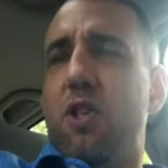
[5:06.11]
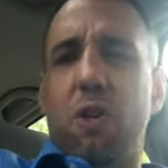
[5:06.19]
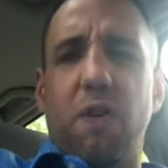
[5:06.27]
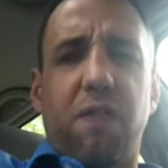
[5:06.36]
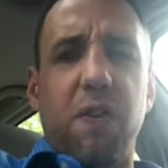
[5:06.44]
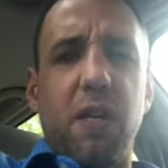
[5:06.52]

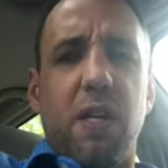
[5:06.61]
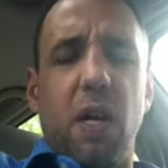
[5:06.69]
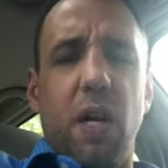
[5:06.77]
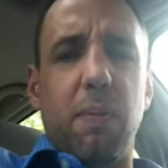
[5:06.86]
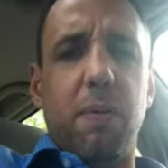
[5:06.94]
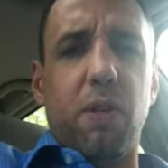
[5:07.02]
sugar-free
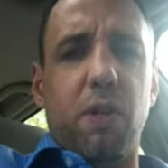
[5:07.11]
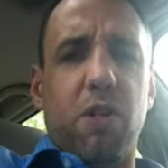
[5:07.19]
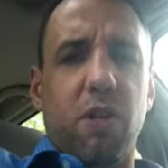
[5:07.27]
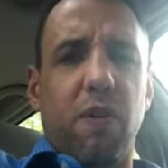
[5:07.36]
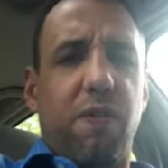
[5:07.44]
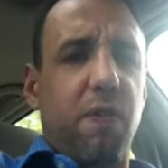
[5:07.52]
gums or
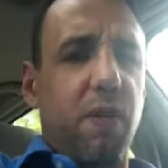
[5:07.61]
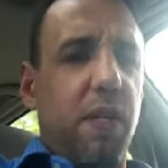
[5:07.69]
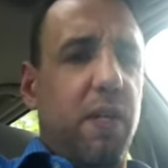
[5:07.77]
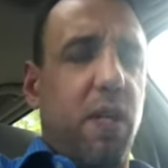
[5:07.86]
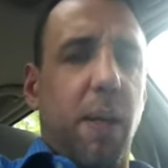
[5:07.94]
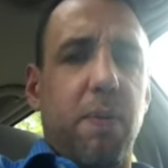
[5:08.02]

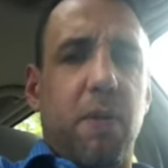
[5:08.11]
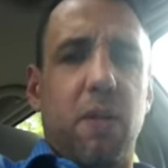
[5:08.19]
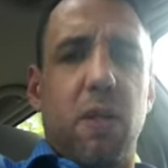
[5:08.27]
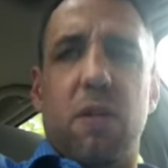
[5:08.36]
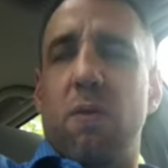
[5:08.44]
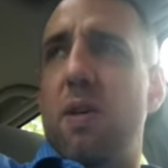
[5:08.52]
sugar-free
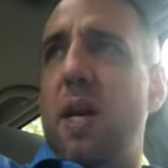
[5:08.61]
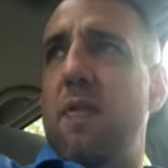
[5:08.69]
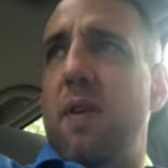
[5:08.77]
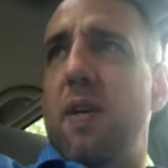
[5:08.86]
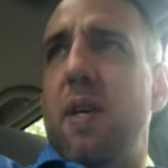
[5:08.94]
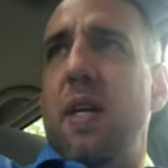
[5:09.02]
substances or
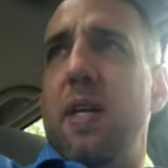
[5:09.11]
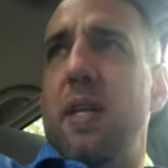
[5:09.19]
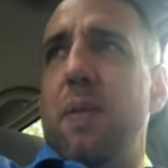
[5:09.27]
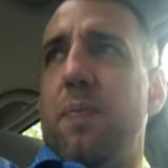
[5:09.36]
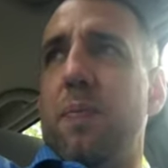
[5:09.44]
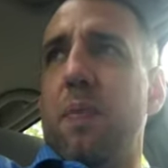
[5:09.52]
whatever,
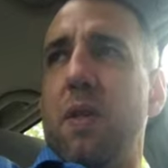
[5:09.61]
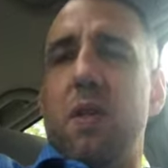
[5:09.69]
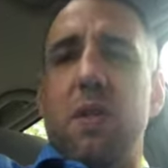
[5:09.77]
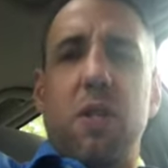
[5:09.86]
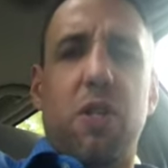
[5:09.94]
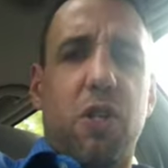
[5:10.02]

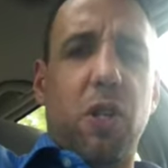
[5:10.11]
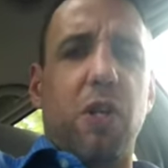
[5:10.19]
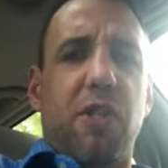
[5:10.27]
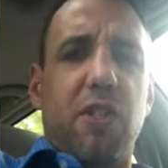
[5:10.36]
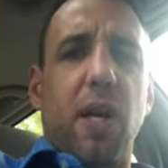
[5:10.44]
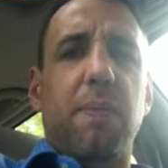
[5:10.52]

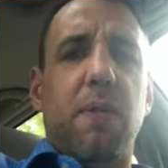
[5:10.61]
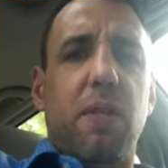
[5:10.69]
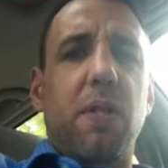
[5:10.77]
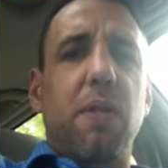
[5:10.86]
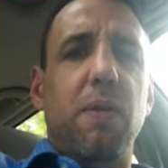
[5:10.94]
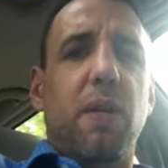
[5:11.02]
sugar
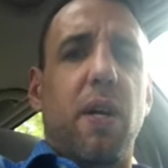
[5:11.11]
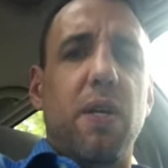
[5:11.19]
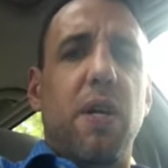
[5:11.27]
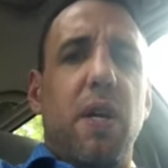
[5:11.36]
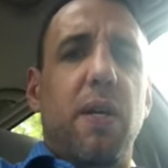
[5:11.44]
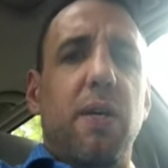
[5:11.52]
substitutes are
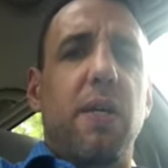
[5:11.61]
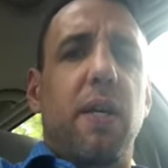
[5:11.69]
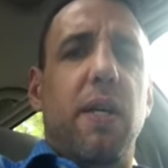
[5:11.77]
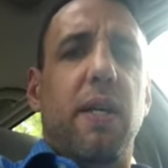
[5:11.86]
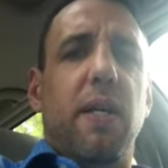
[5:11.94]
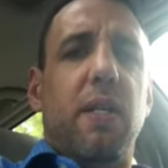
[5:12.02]
known
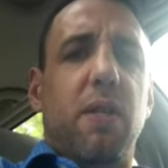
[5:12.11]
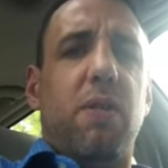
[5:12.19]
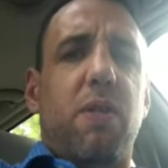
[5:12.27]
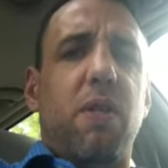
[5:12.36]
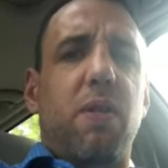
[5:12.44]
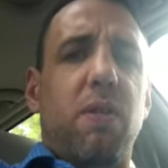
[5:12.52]
to,
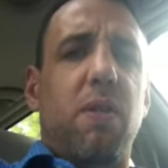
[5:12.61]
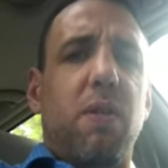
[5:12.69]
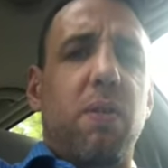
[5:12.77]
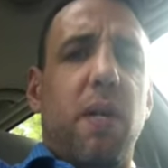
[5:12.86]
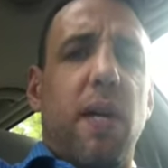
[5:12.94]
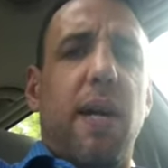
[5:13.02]
to,
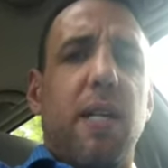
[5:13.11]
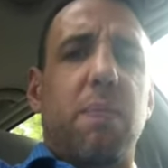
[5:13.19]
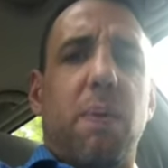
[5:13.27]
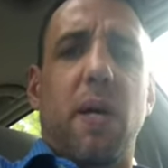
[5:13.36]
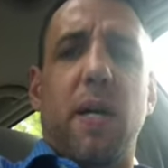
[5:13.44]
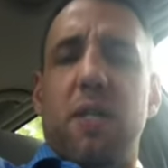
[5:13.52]
to cause
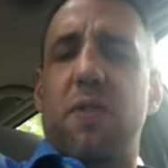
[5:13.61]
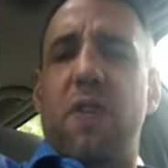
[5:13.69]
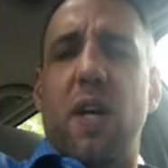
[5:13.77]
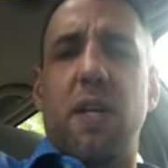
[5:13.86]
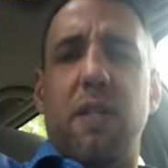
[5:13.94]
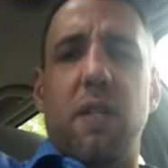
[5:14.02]
false,
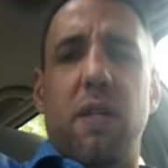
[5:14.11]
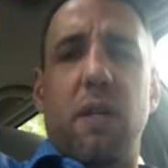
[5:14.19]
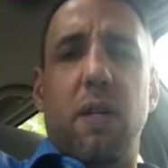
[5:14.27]
false,